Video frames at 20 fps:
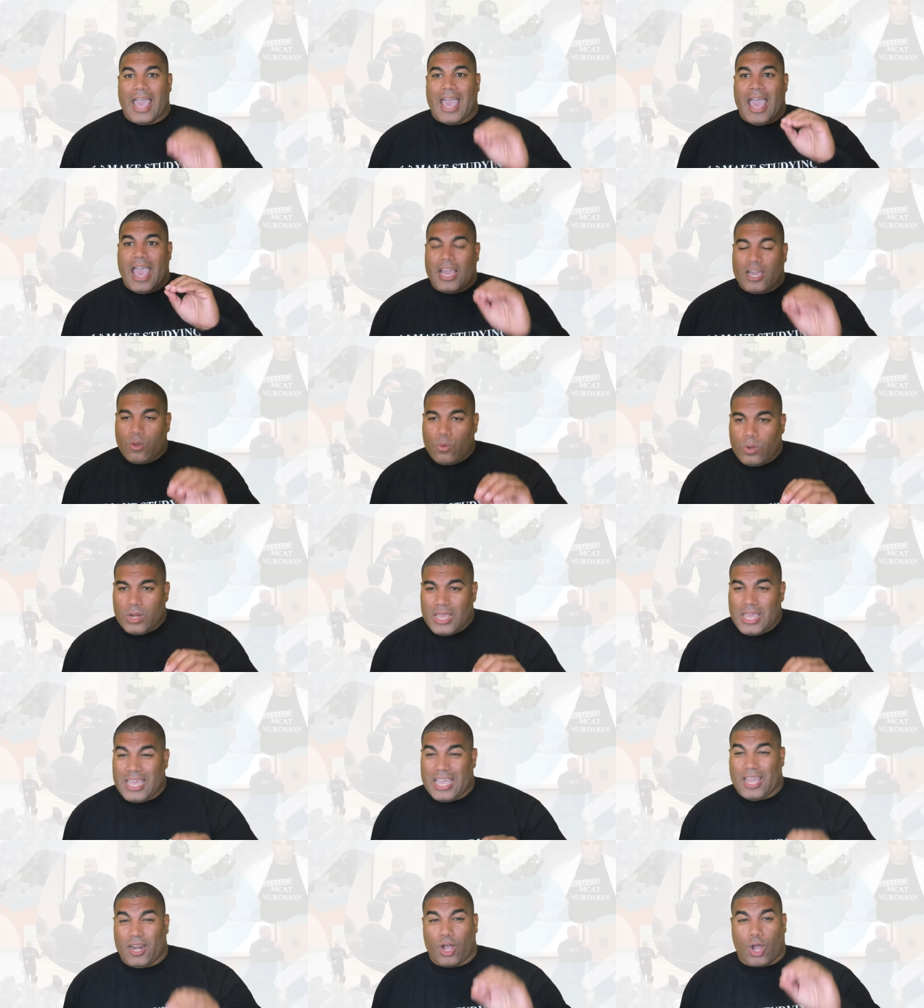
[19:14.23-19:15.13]

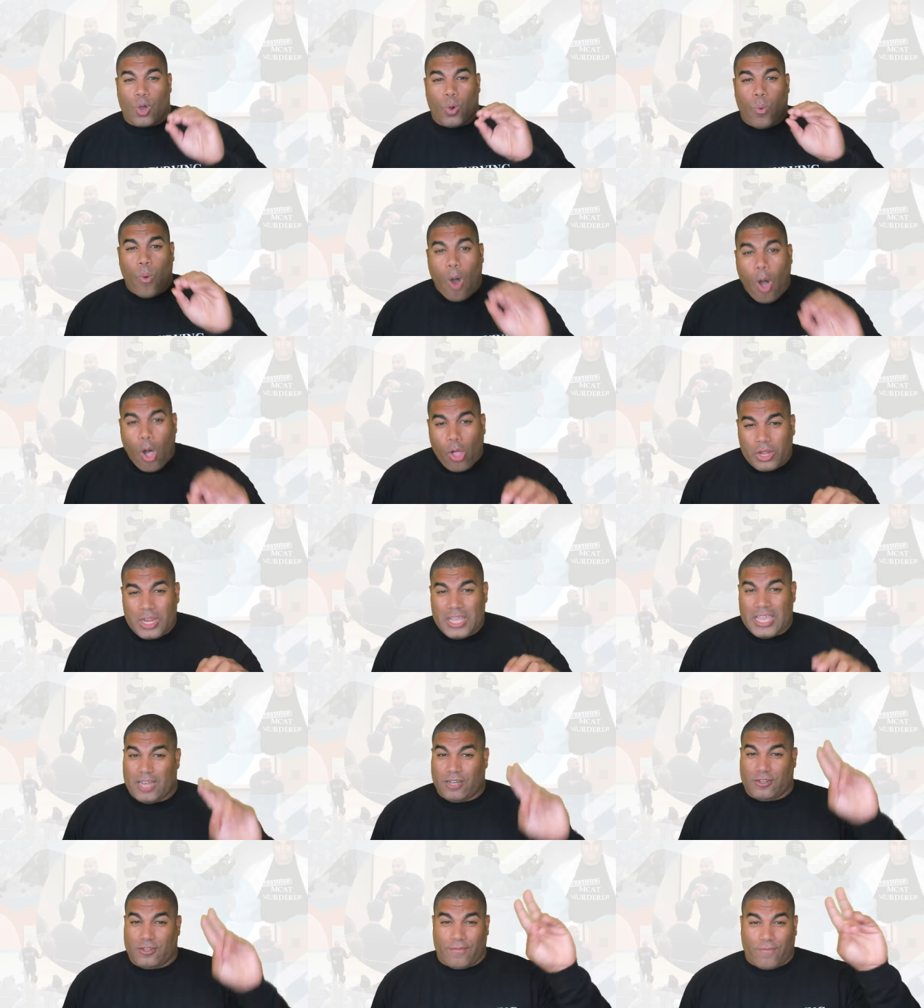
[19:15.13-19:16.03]
Equity and
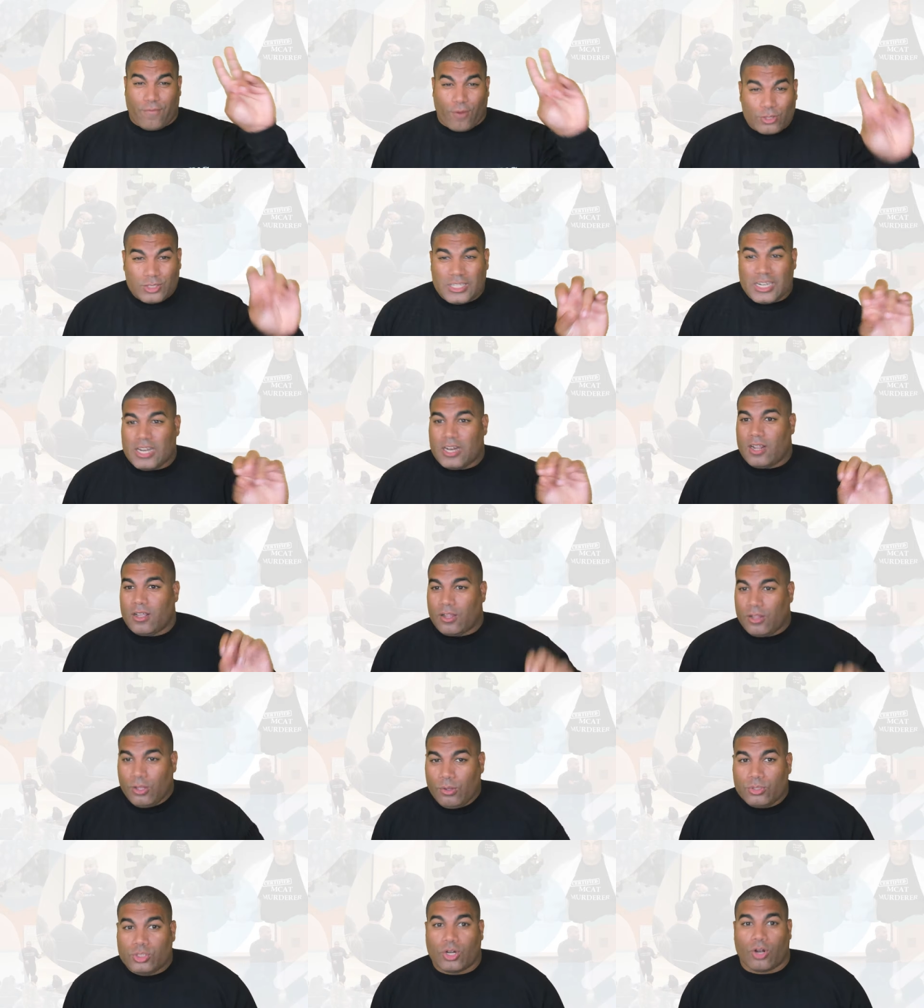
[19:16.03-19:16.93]
equality and diversity and
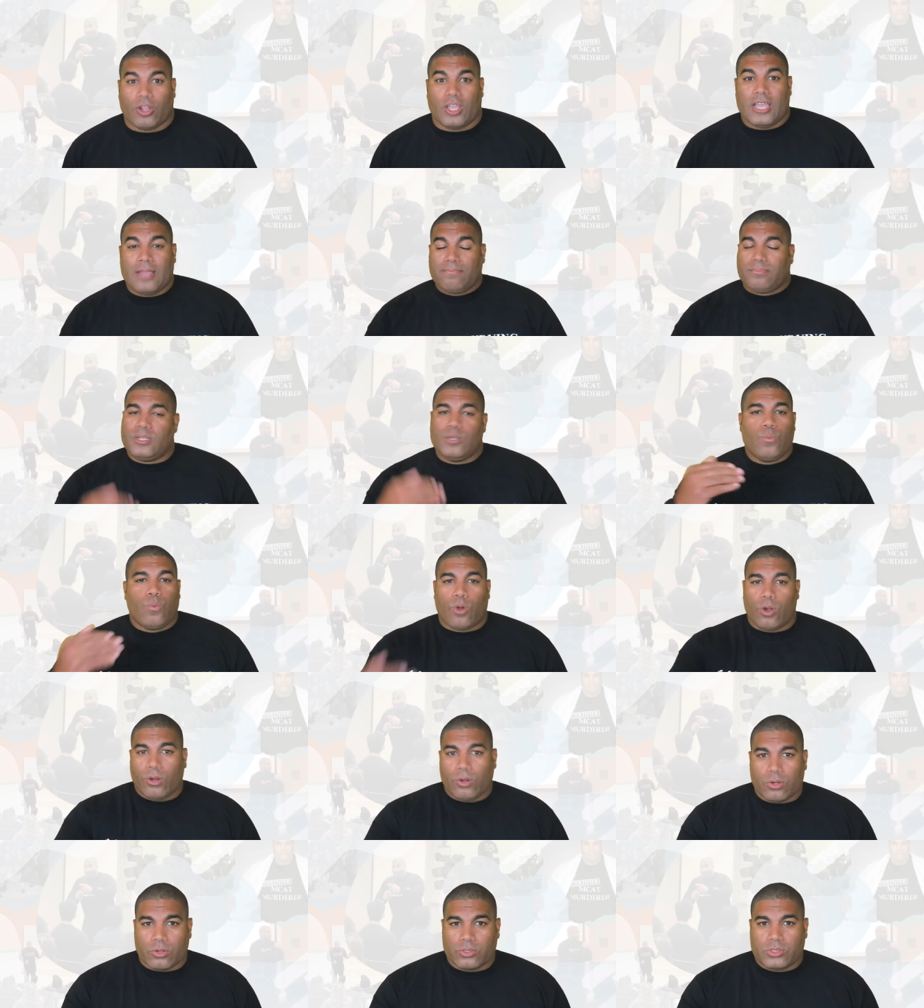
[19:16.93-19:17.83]
inclusion are empty
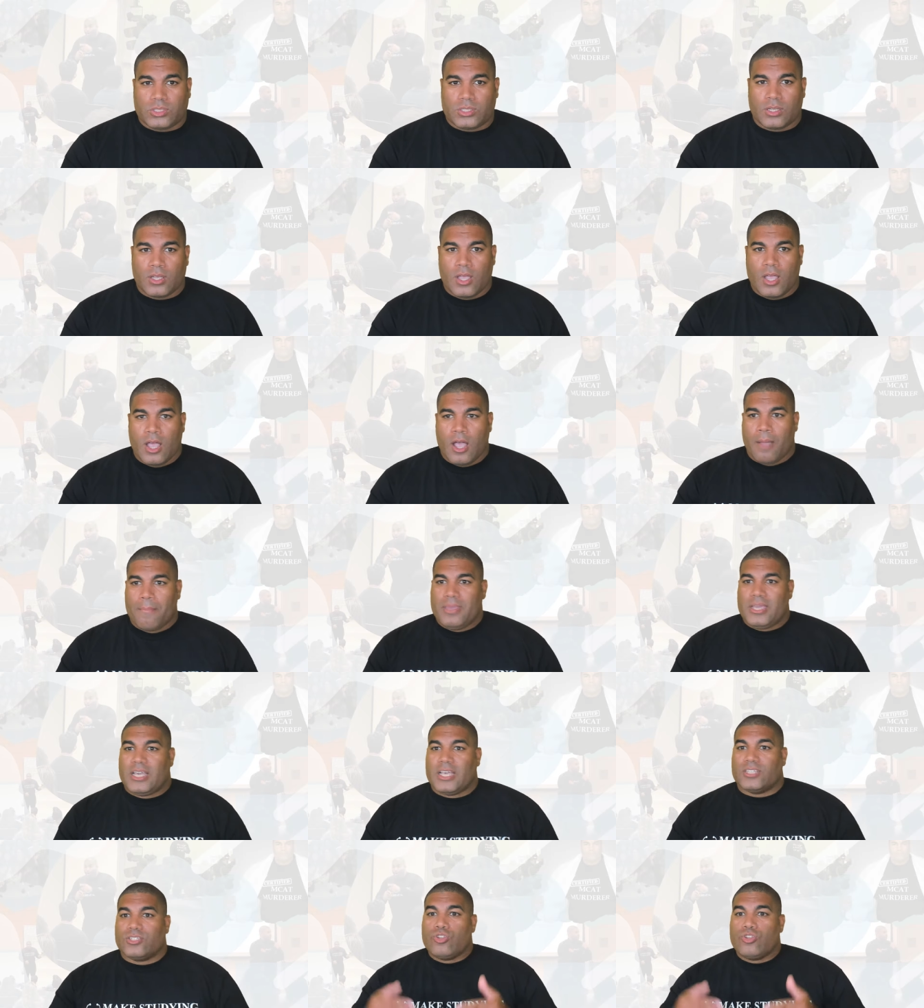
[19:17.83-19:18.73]
words
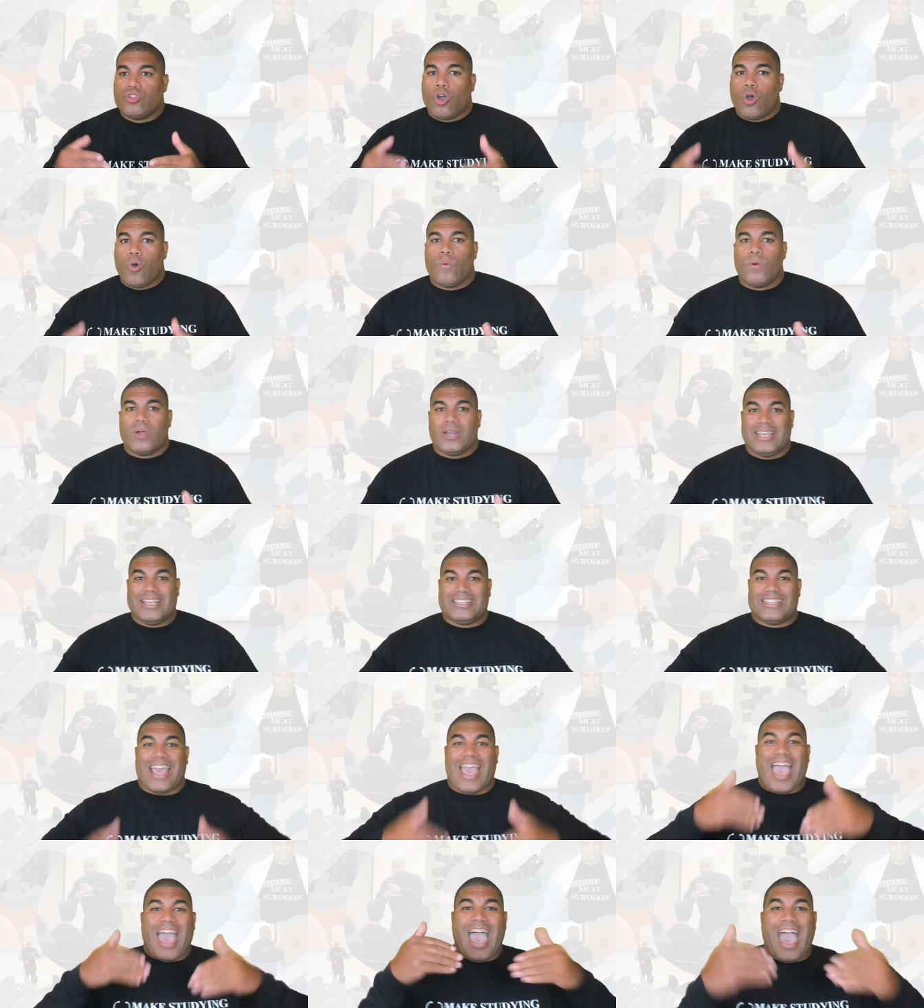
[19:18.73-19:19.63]
because no one
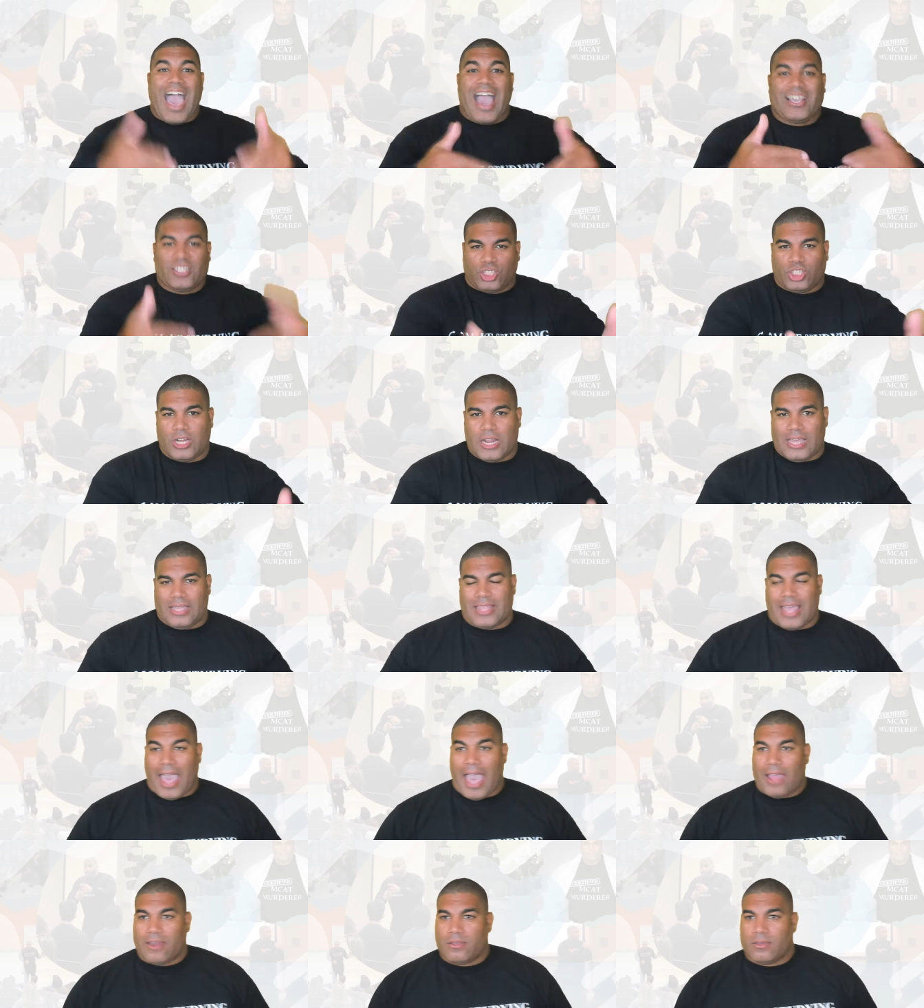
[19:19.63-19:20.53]
is actioning
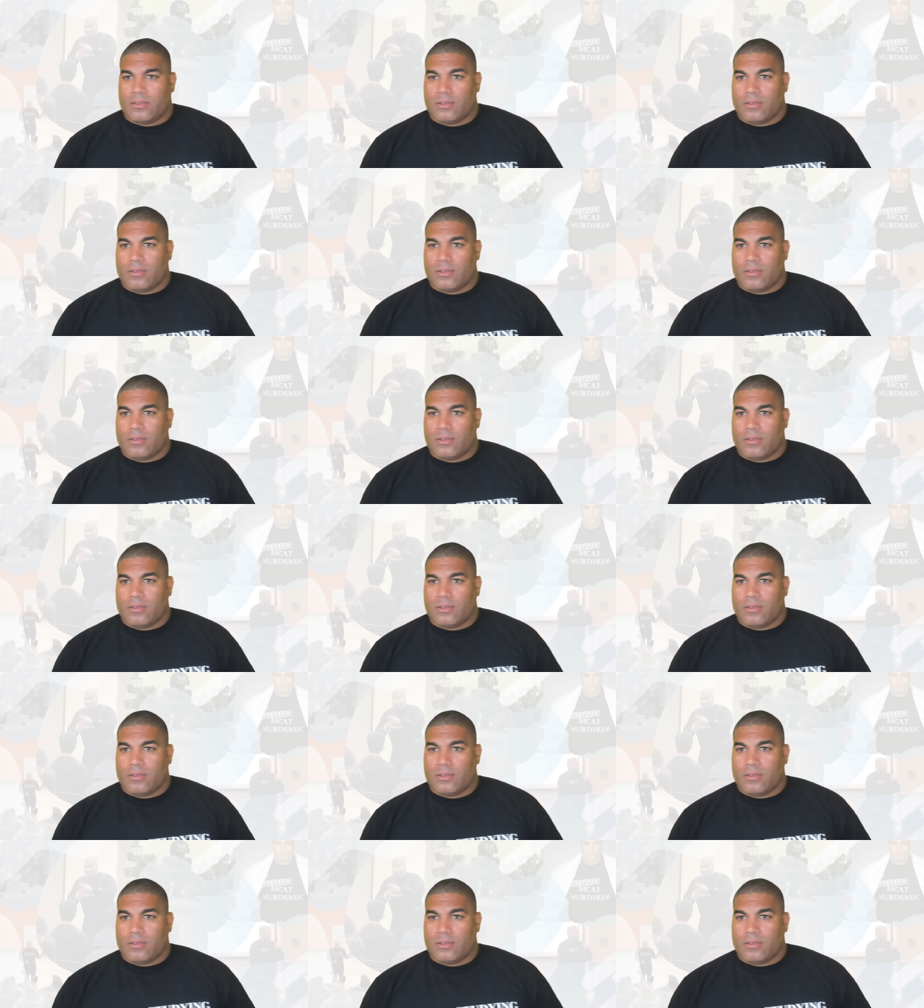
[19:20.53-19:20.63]
that.